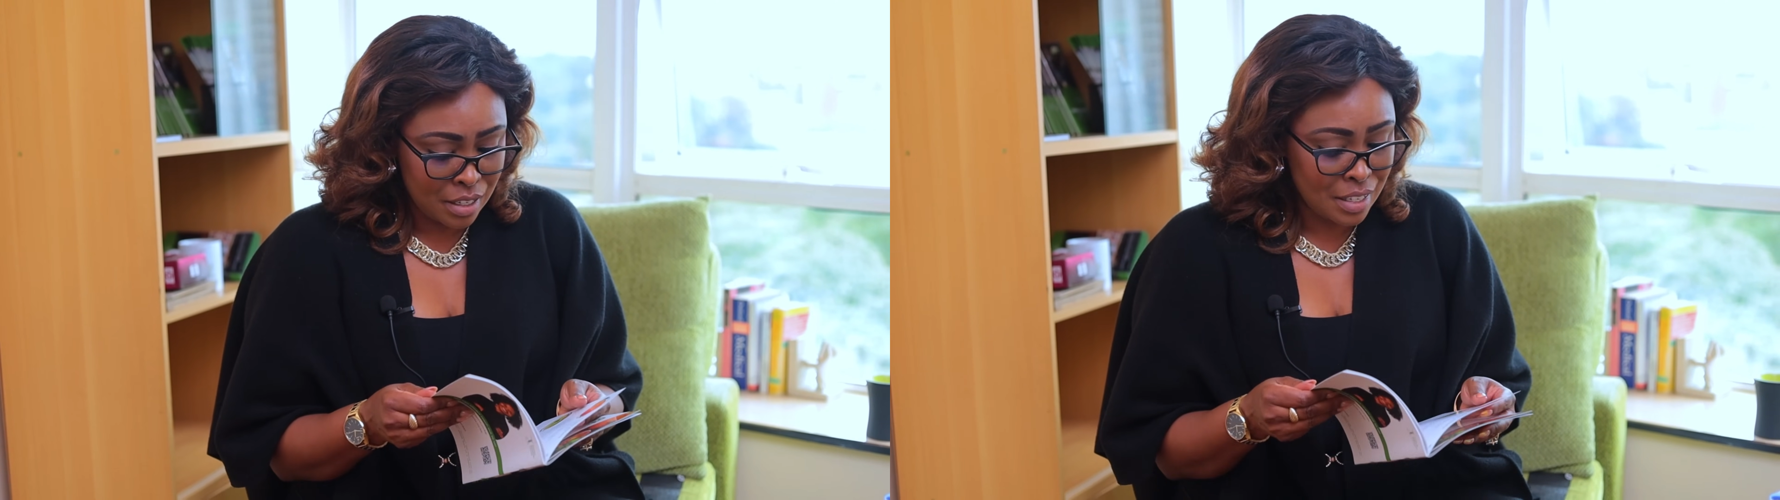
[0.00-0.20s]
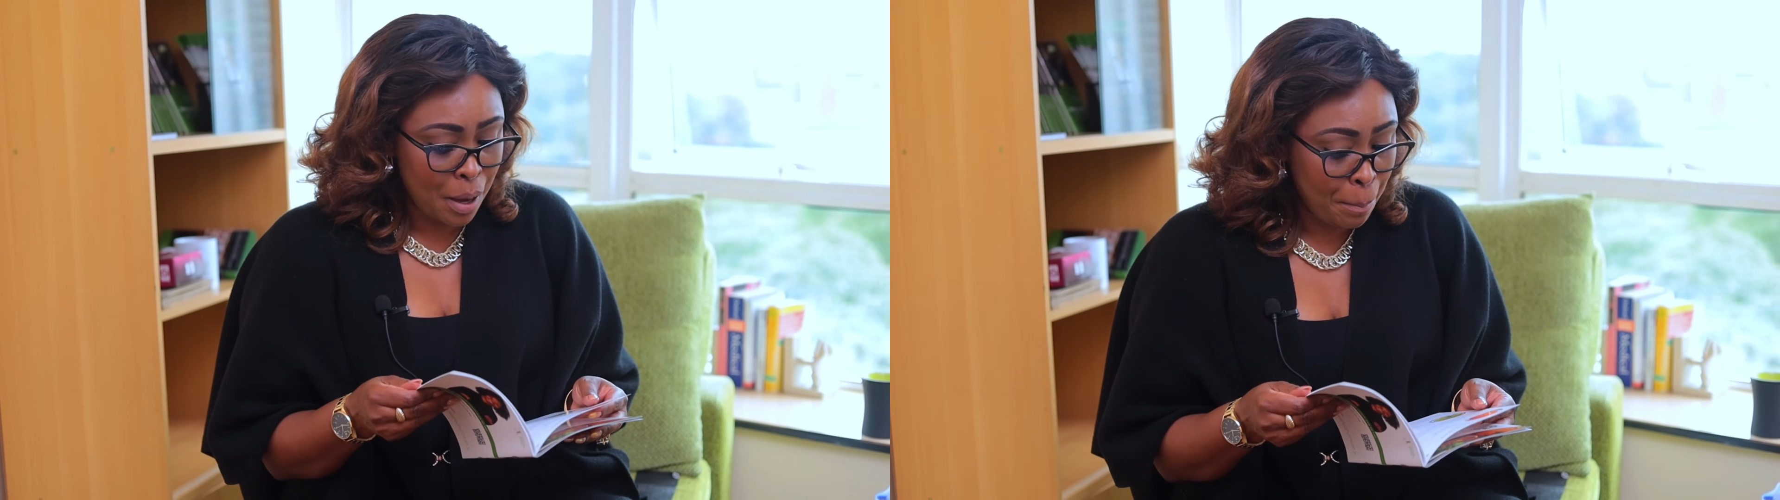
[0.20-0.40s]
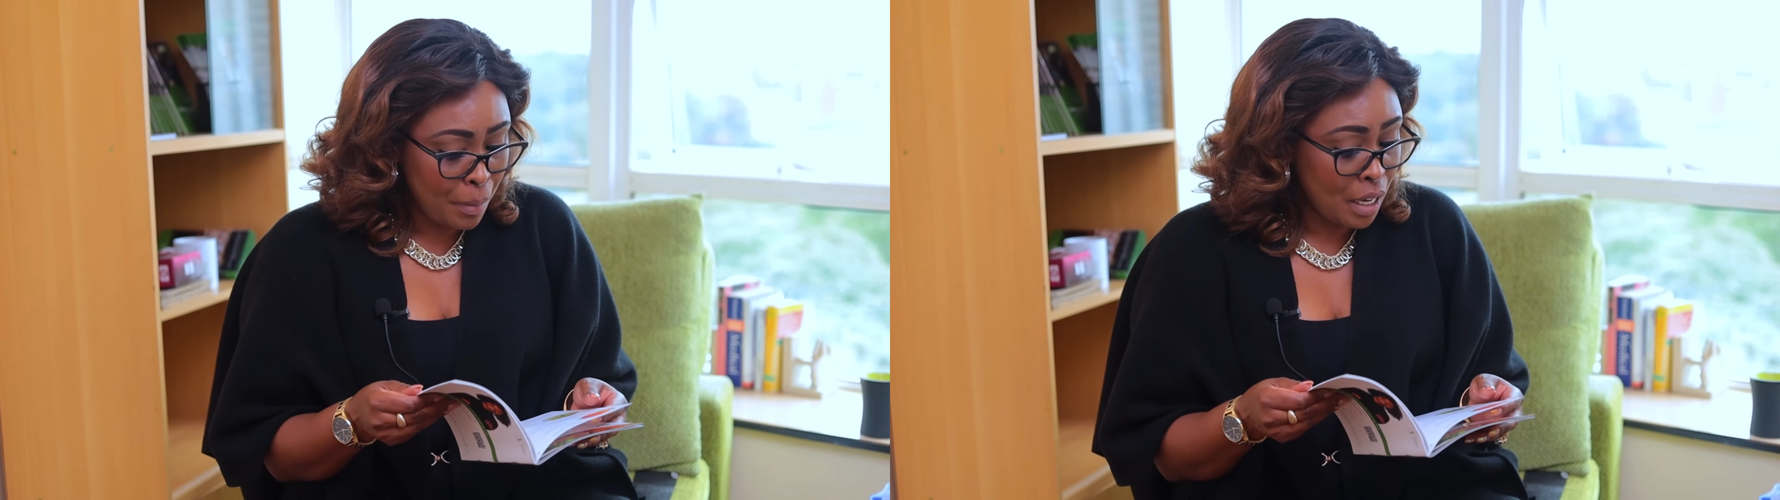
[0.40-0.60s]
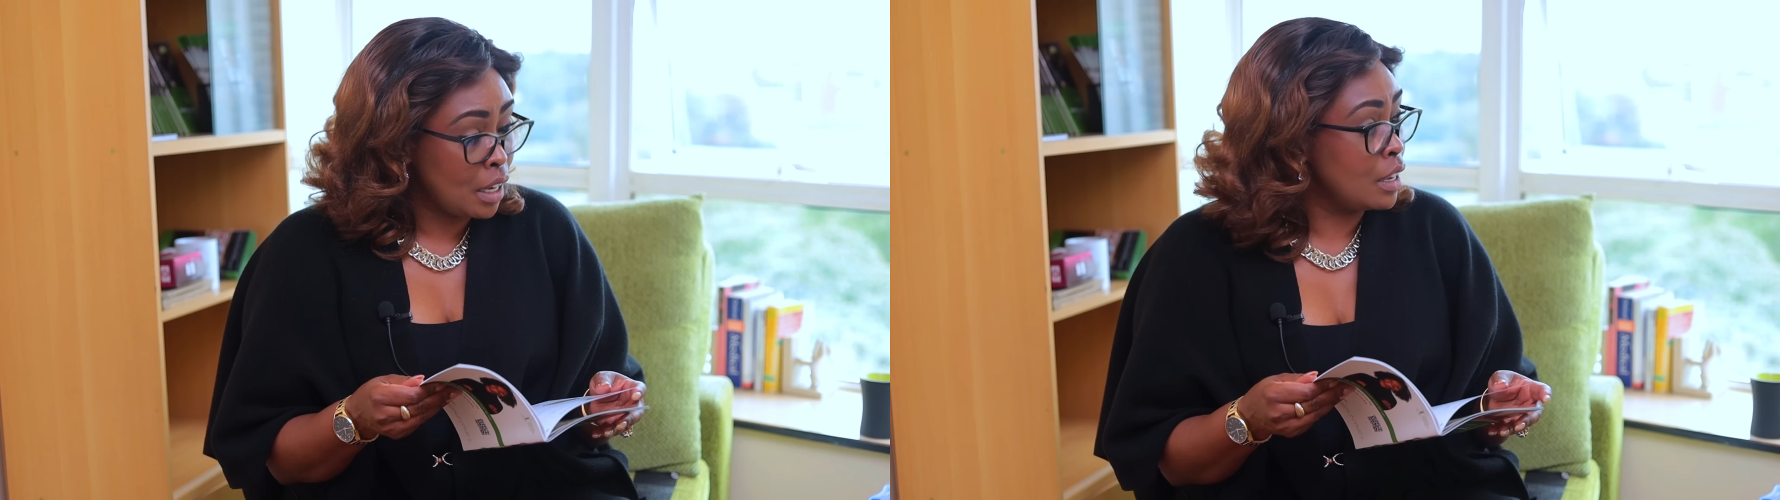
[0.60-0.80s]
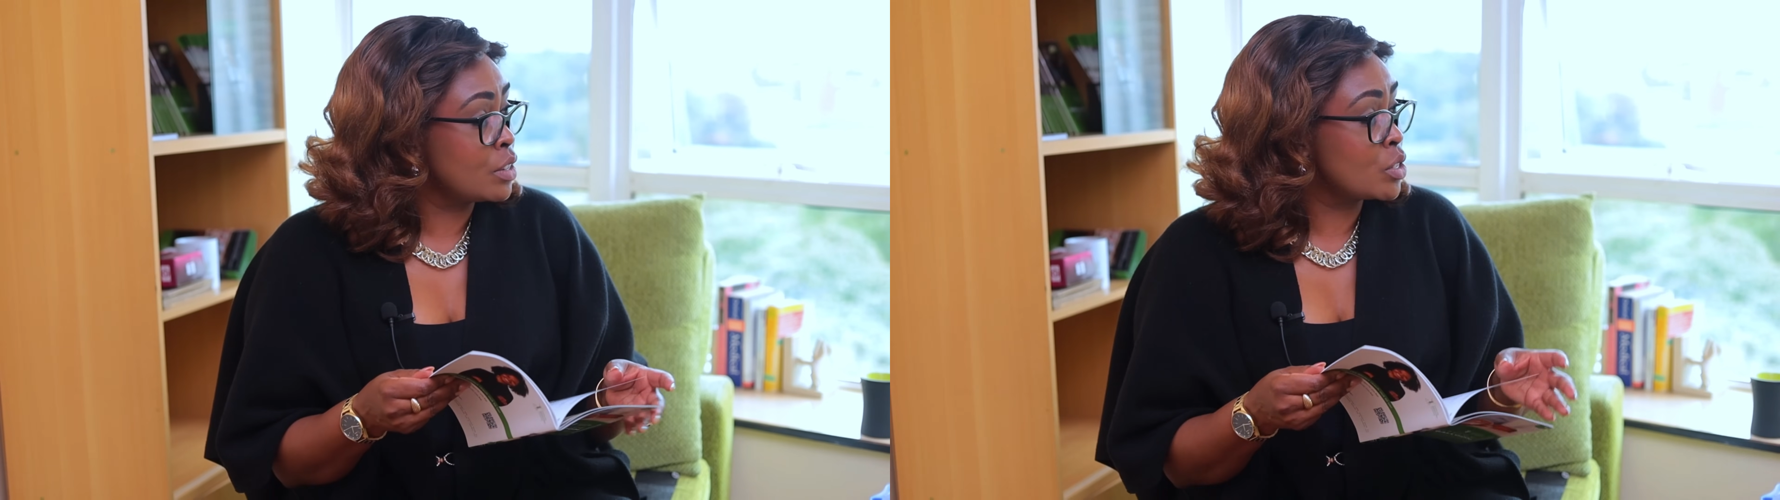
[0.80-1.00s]

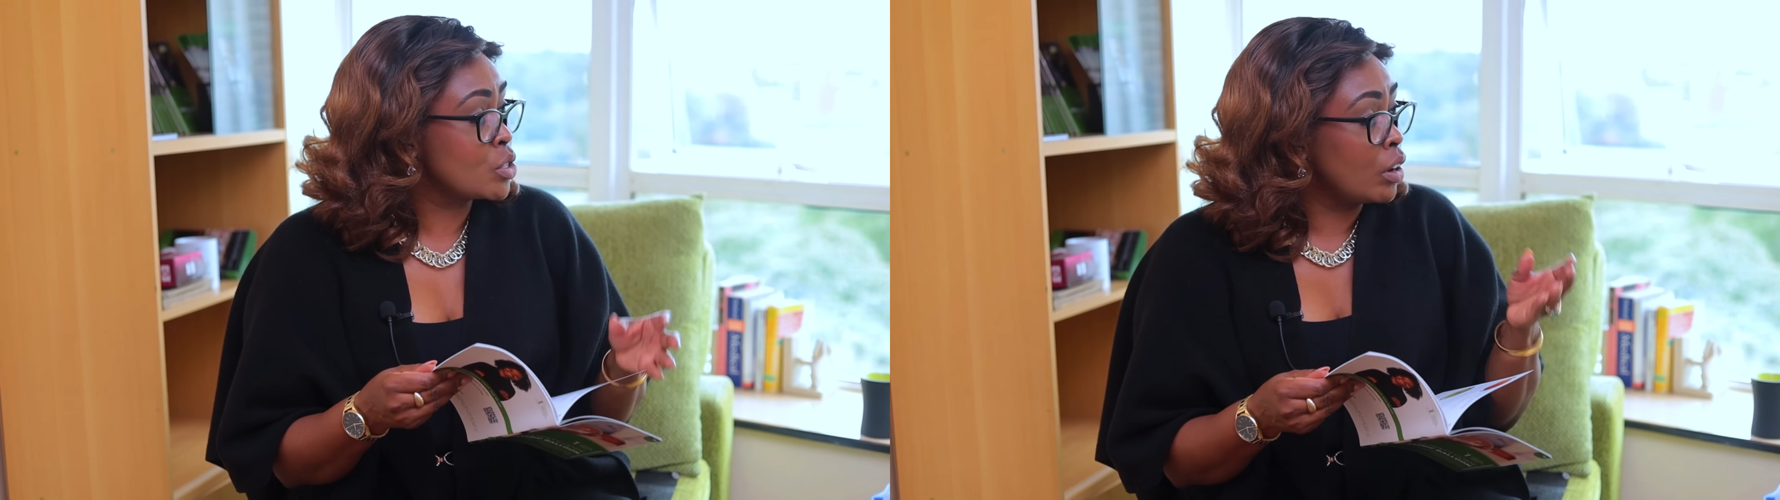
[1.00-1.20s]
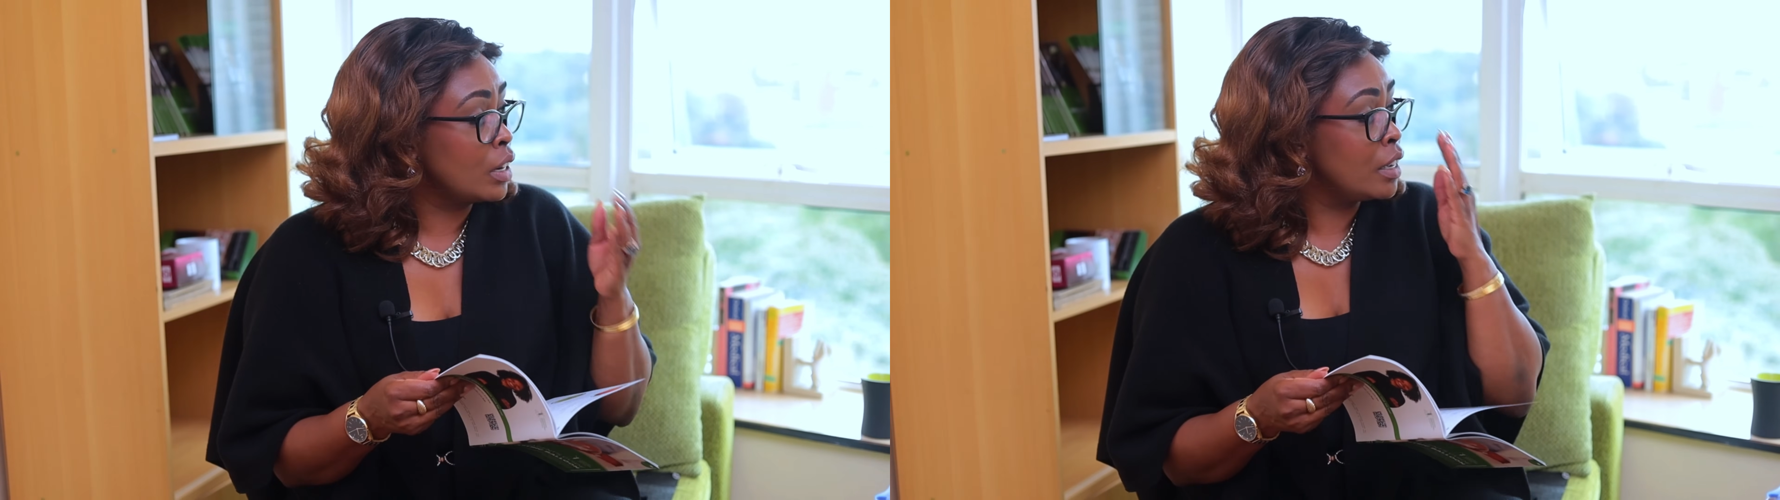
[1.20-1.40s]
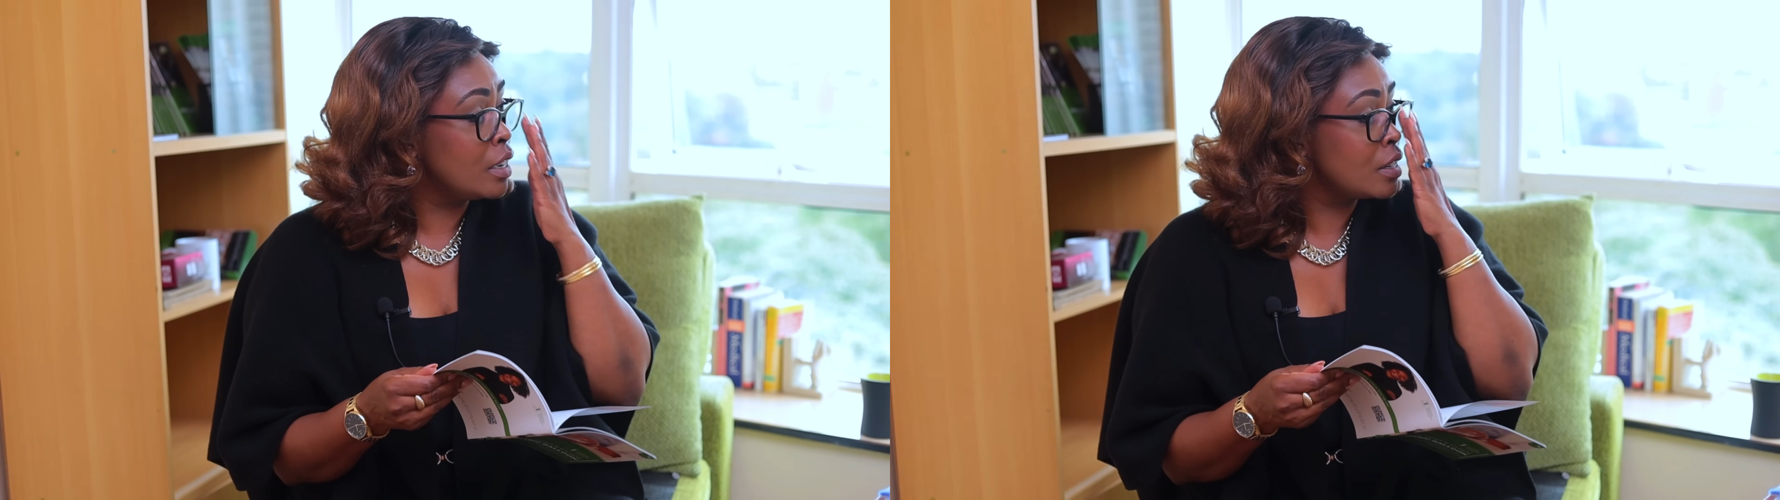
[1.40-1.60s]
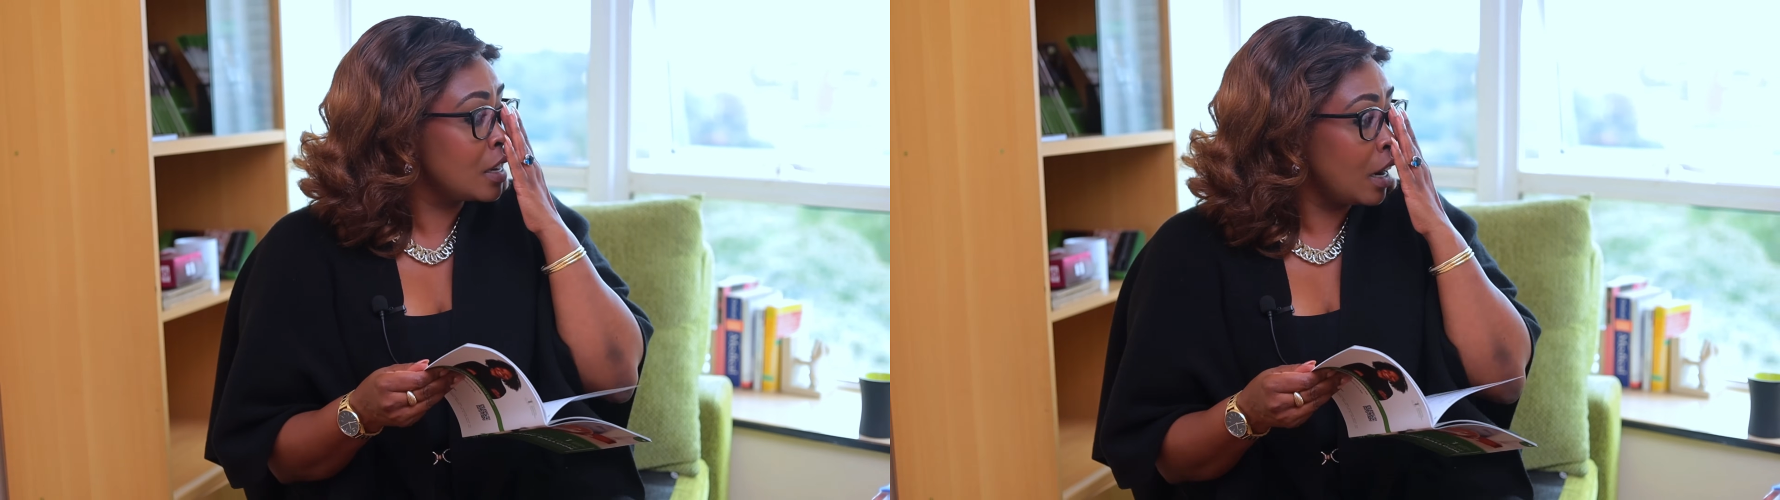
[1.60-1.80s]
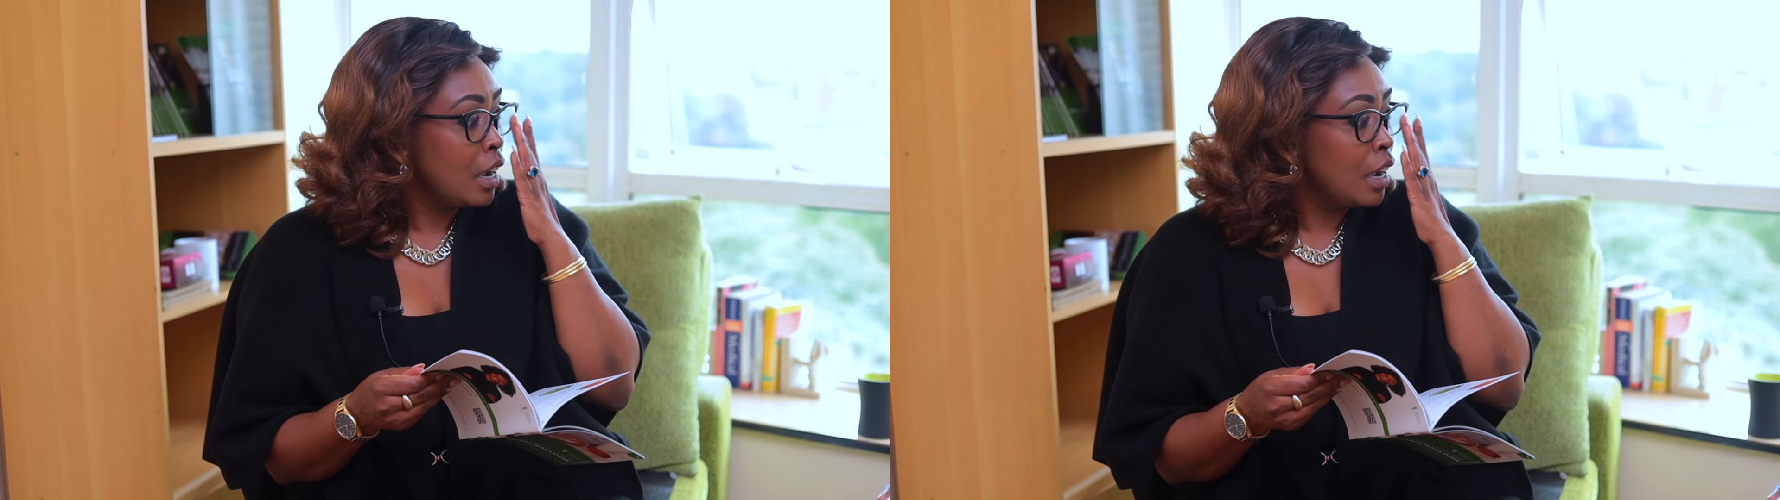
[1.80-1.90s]
semi-solid,